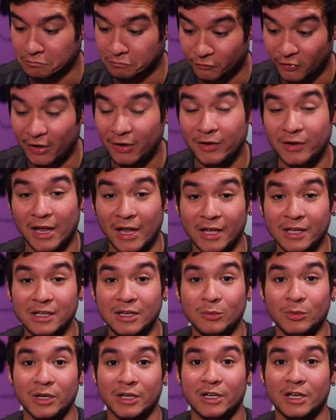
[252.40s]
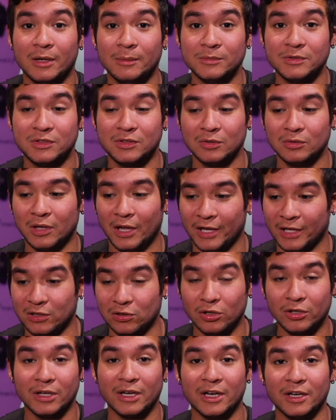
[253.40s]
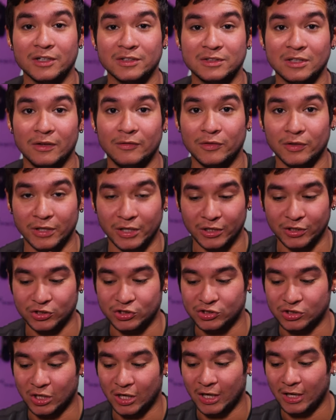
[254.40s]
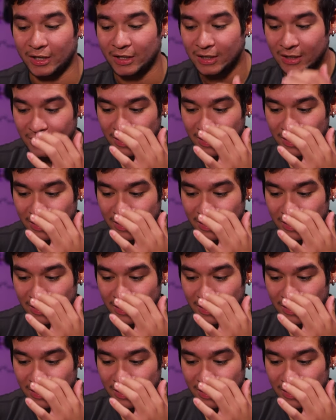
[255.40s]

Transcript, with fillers: very handy when it comes to like looking at yourself, looking at your shot,